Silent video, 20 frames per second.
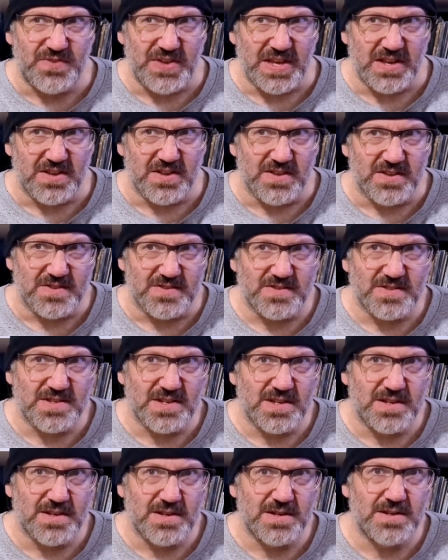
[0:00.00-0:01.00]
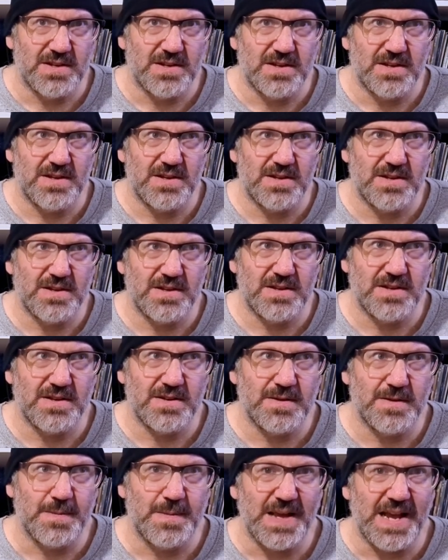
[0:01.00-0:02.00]
feels,
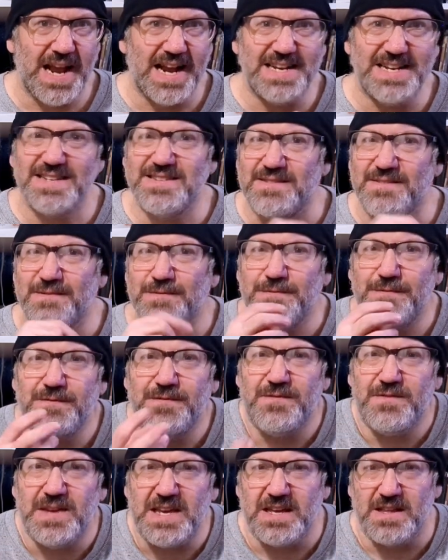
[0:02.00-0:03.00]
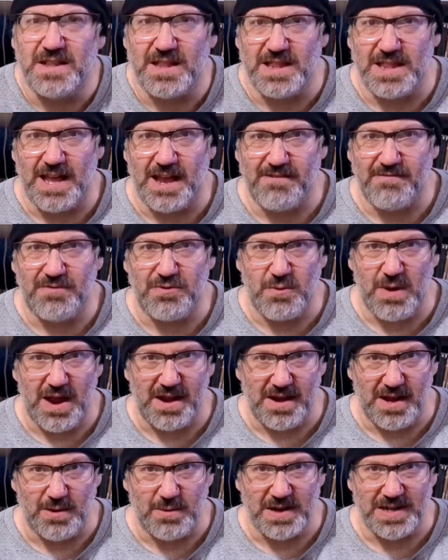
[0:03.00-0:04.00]
it doesn't feel
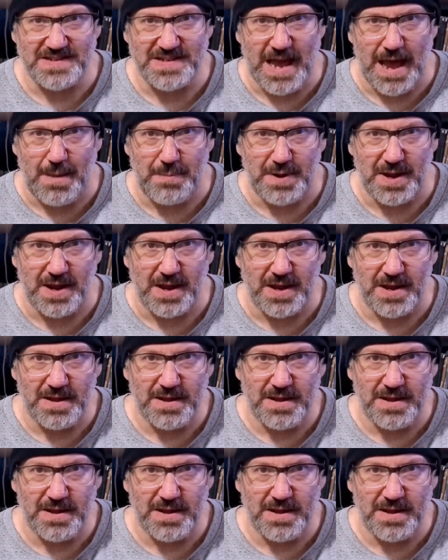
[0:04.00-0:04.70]
life-threatening when it's happening.